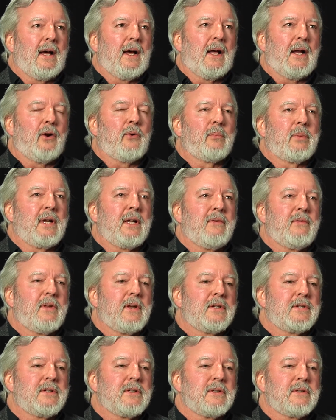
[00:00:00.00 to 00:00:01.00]
I don't believe
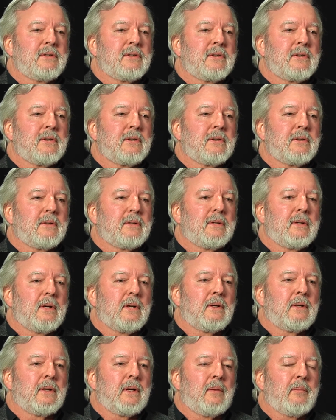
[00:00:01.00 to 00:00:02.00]
this is.
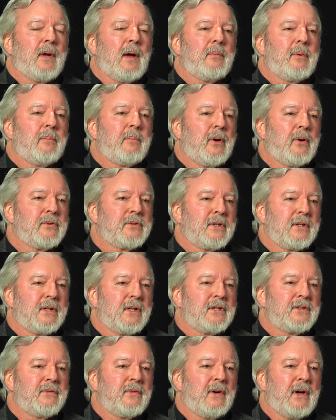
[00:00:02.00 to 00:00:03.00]
I'm not proposing
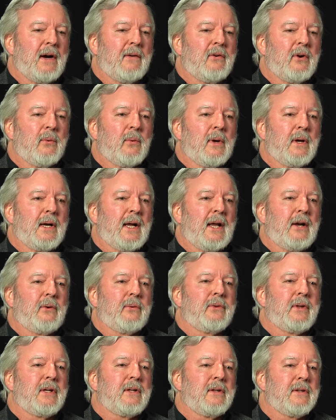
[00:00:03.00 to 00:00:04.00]
this for everyone. I
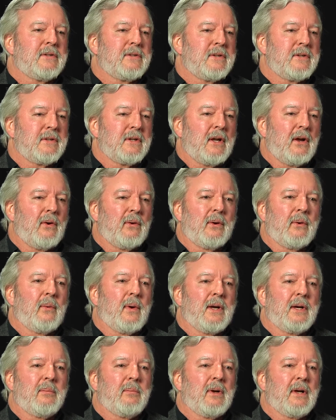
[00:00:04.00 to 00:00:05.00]
don't think this is the only
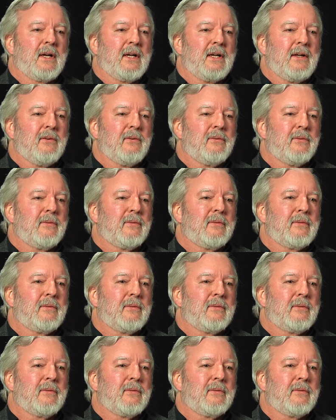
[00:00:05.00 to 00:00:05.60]
way to believe.